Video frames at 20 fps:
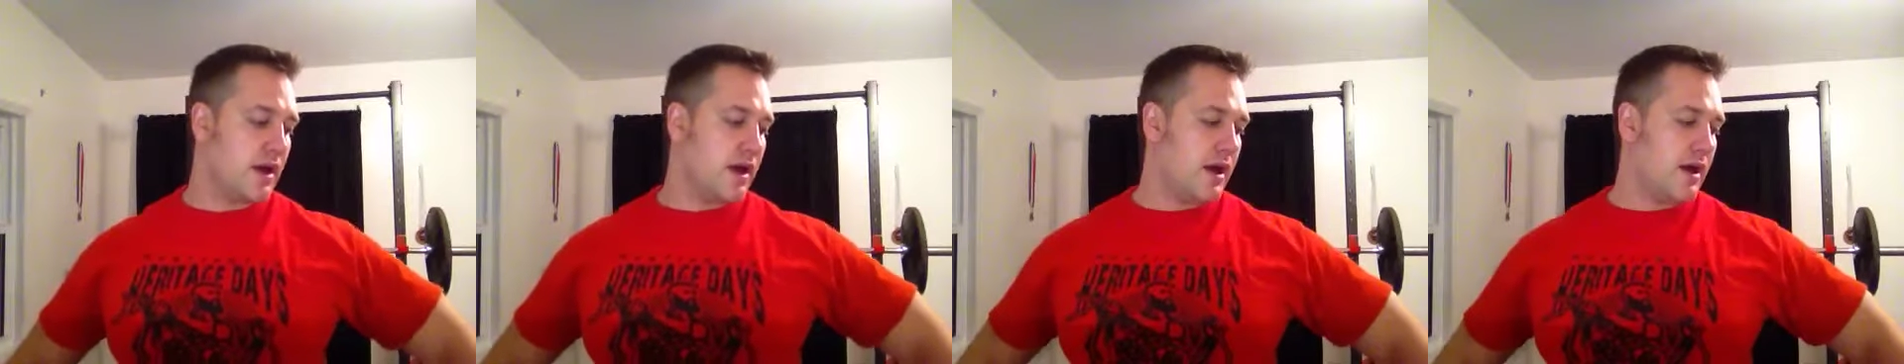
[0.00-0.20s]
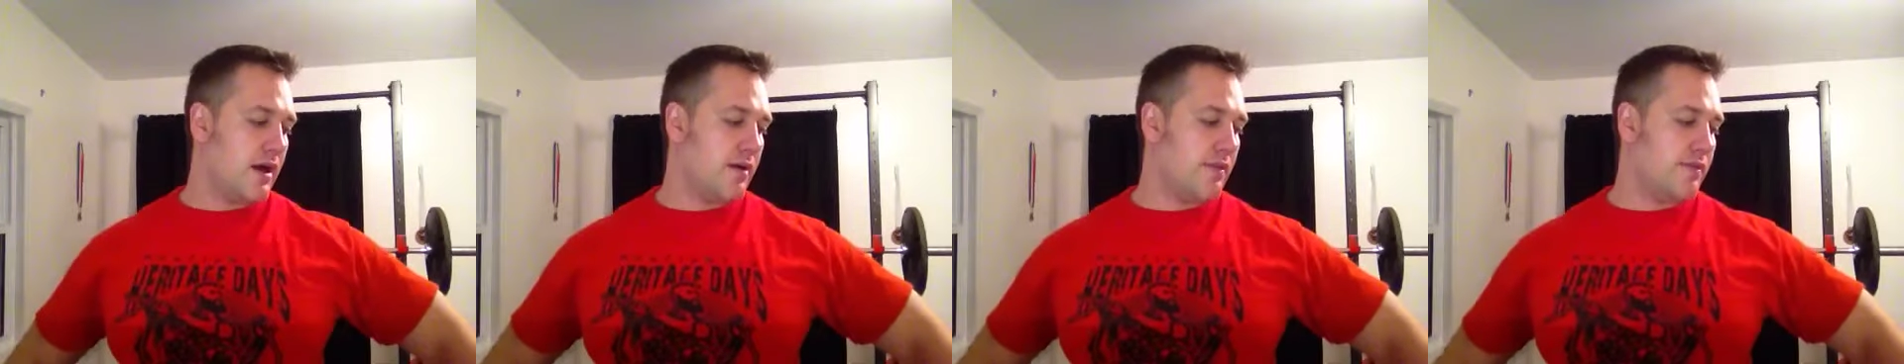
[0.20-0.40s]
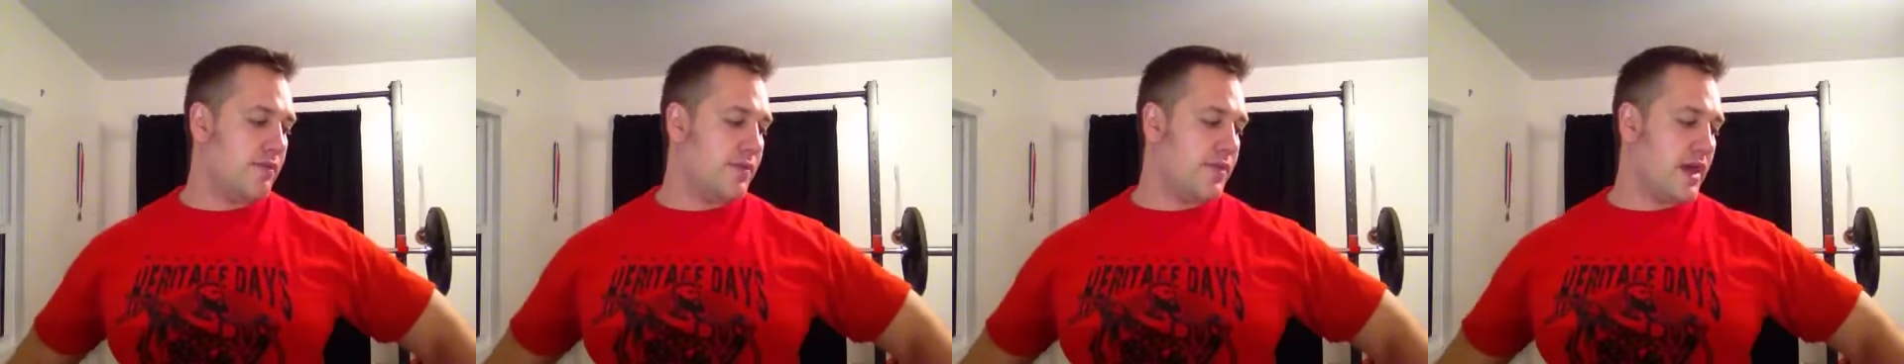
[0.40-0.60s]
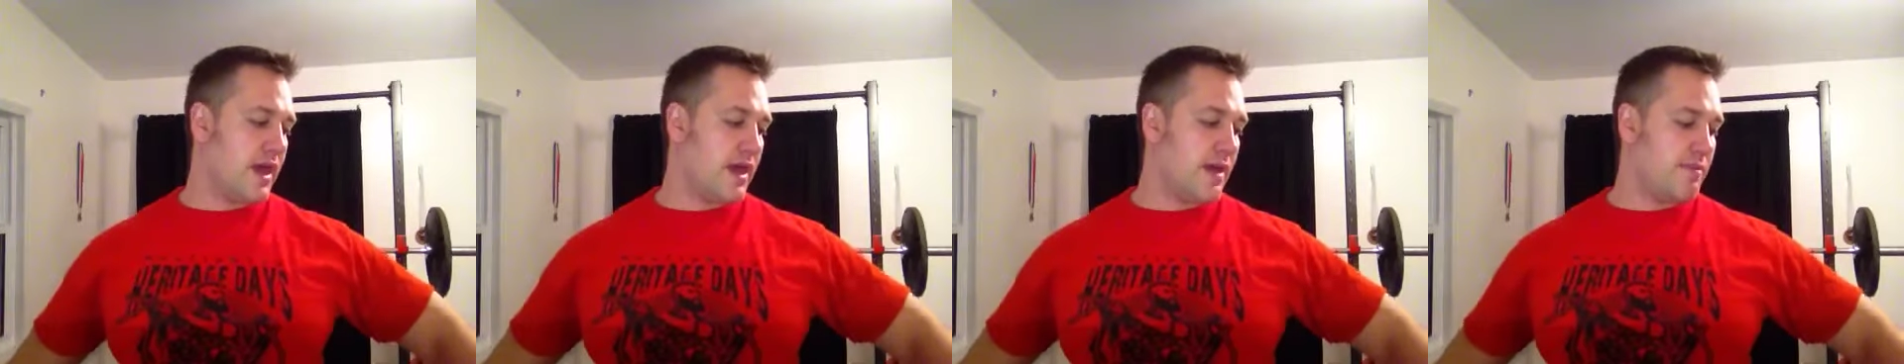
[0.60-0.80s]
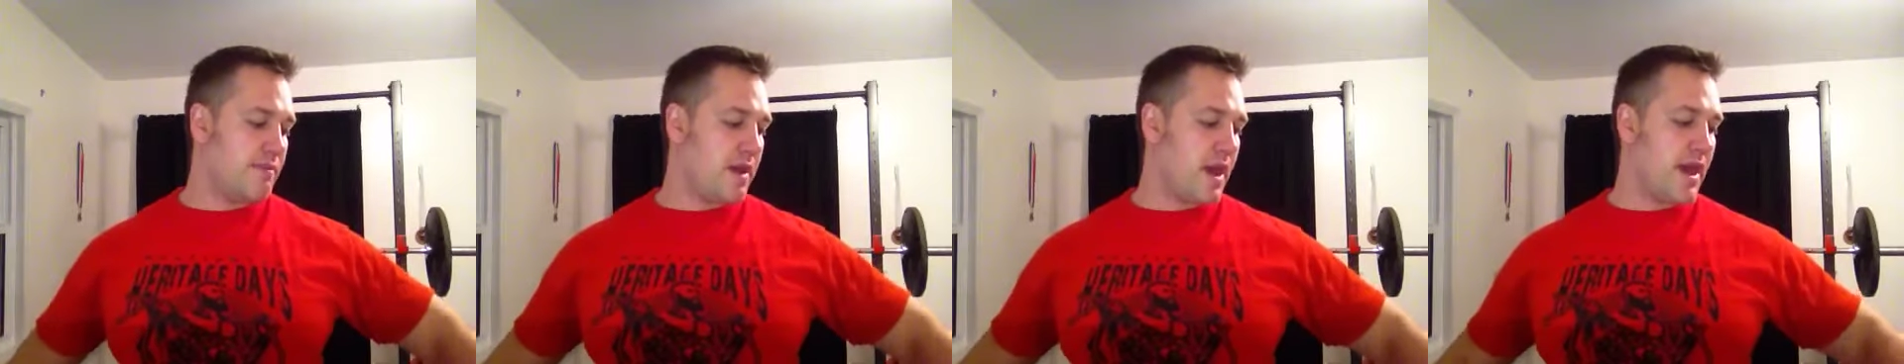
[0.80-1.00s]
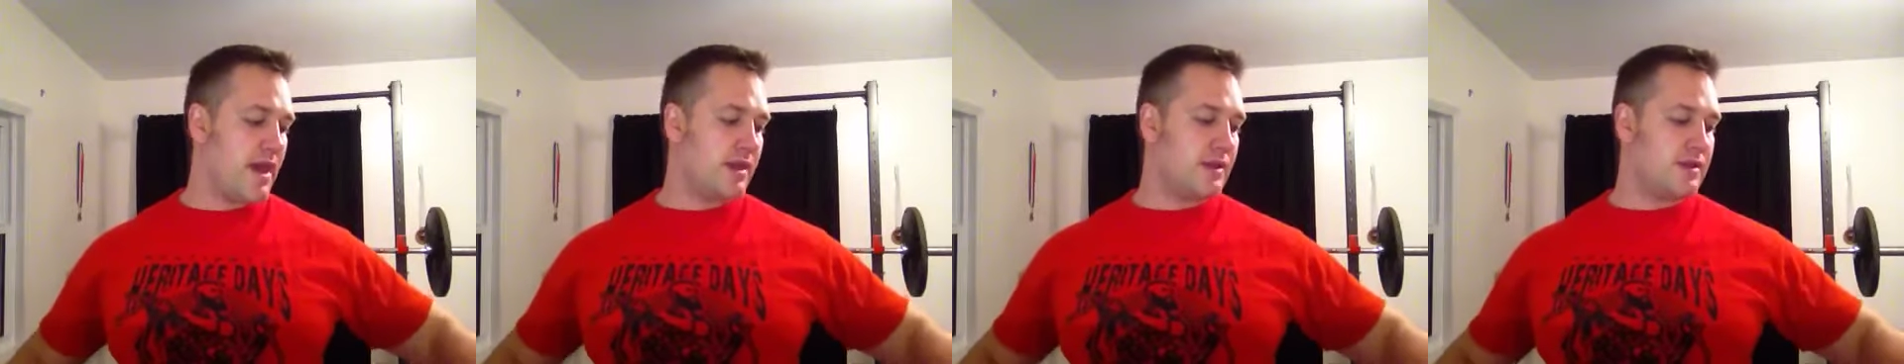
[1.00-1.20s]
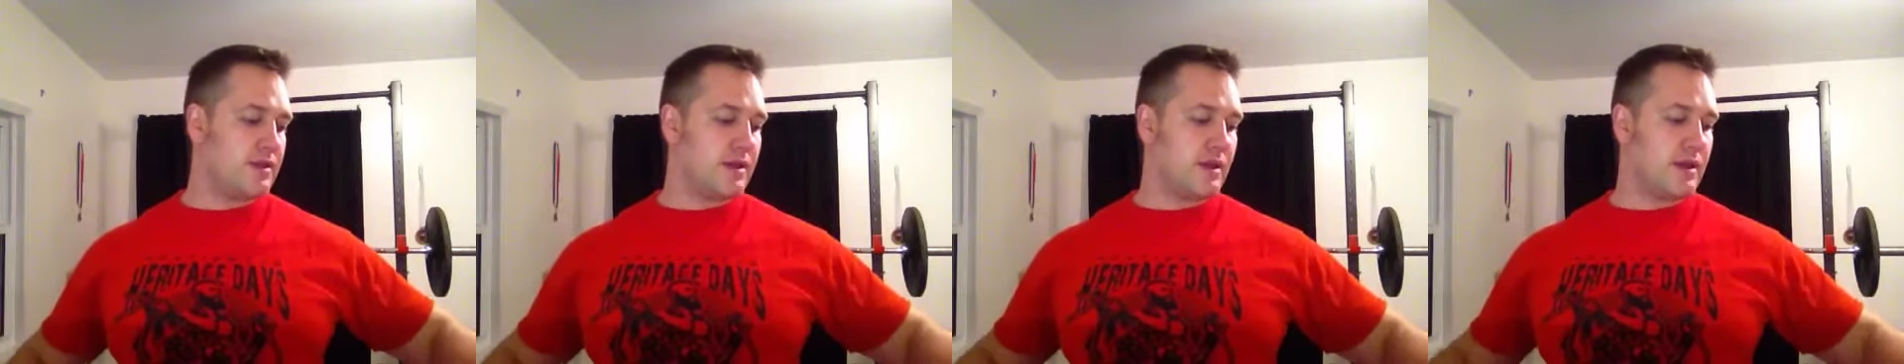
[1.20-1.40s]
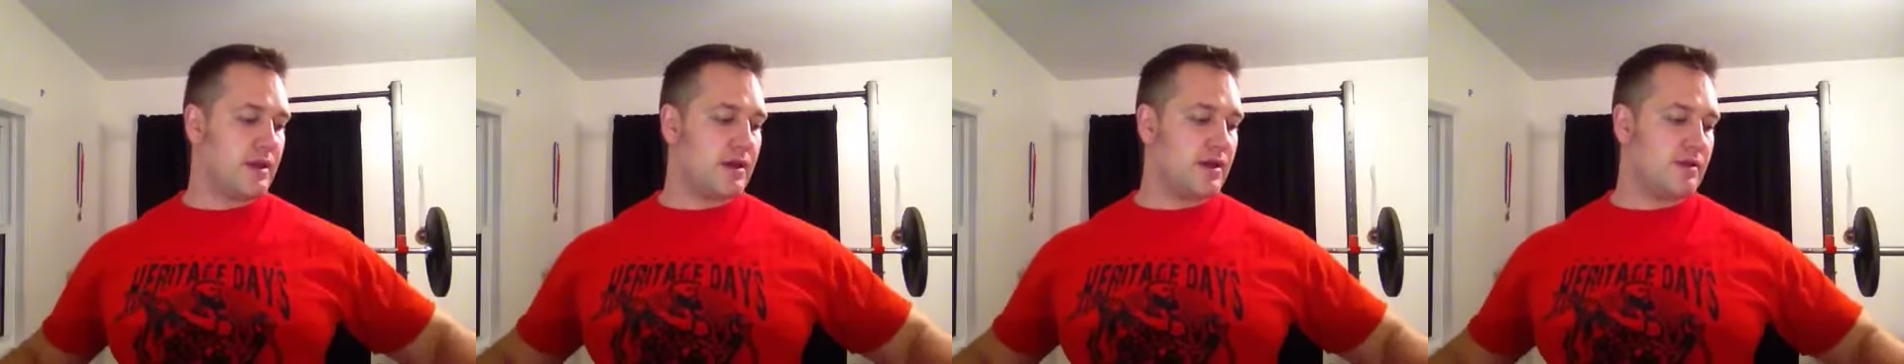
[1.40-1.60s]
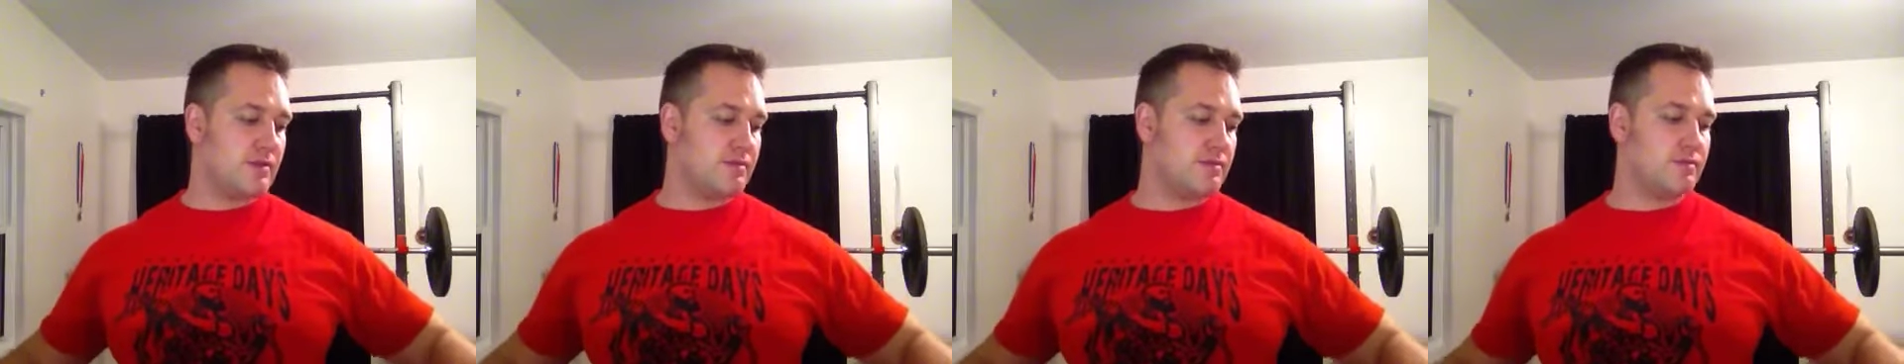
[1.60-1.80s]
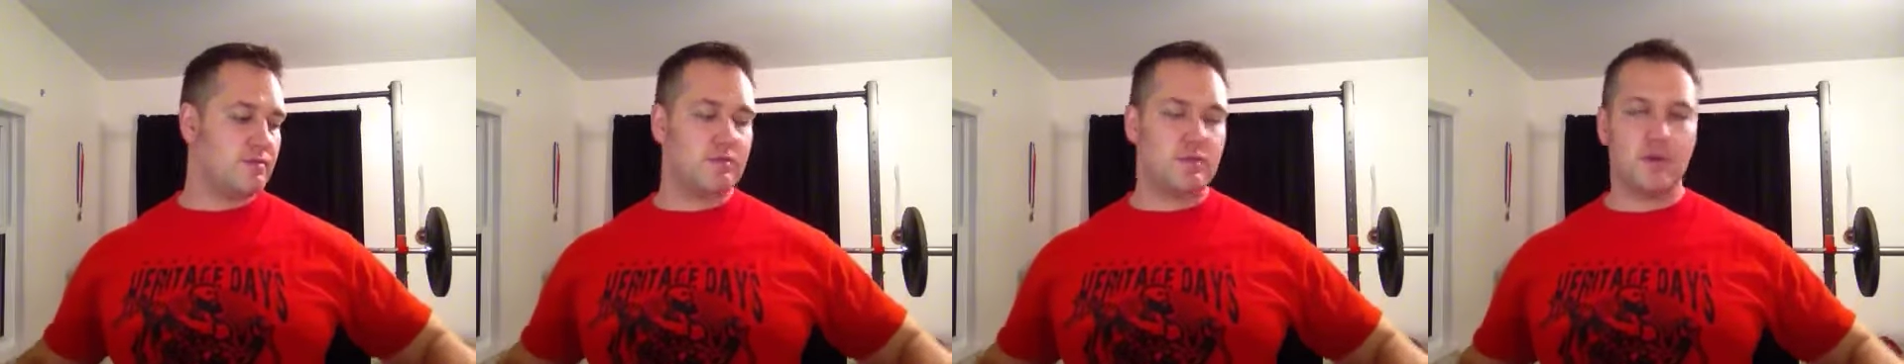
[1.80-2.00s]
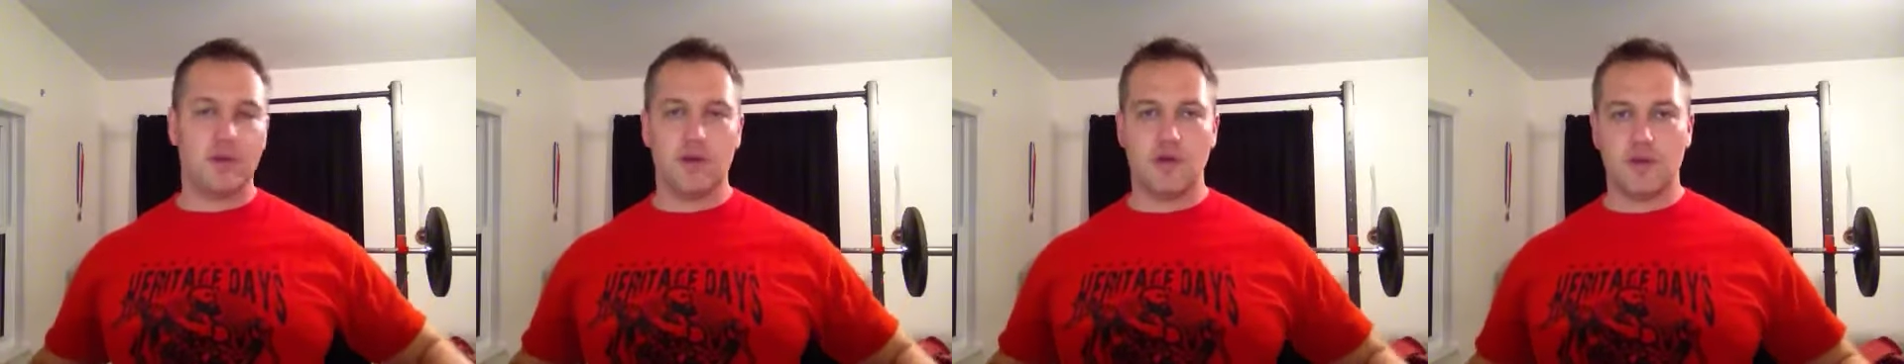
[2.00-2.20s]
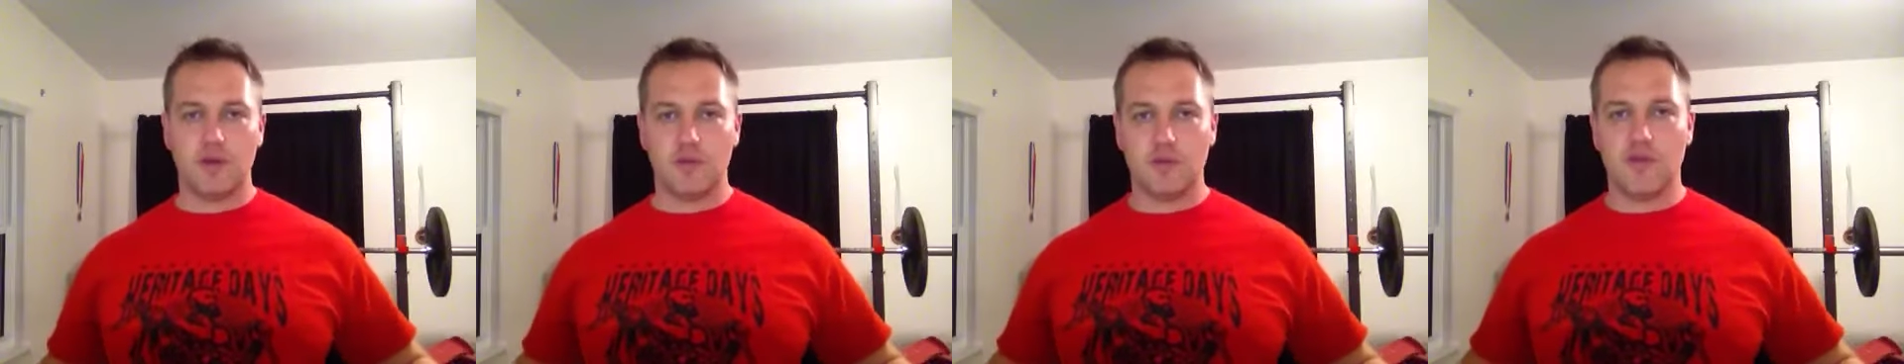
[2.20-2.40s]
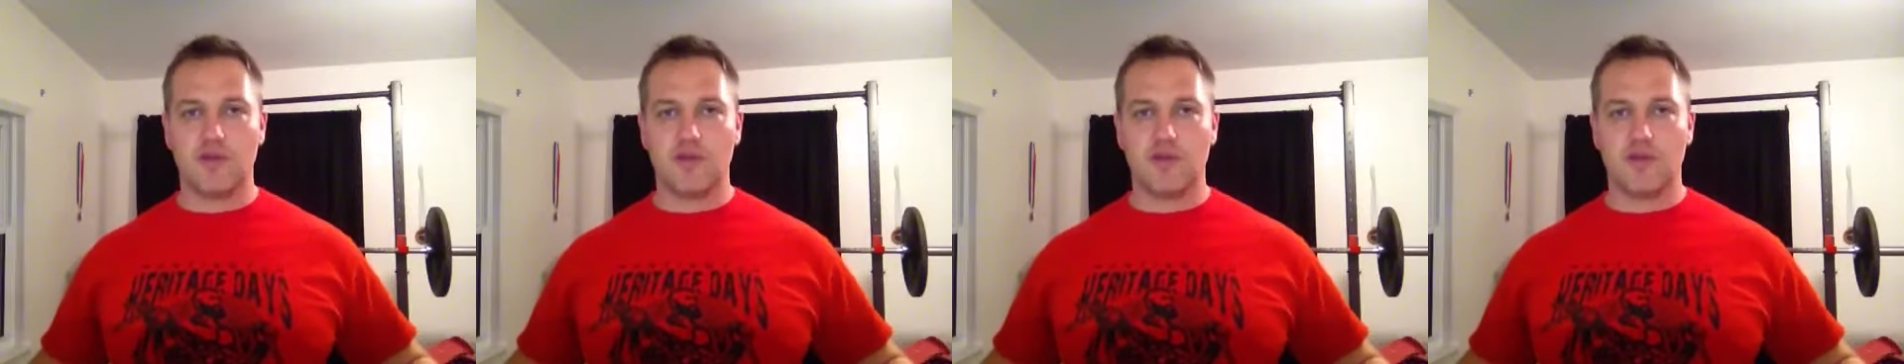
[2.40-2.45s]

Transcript: they paint them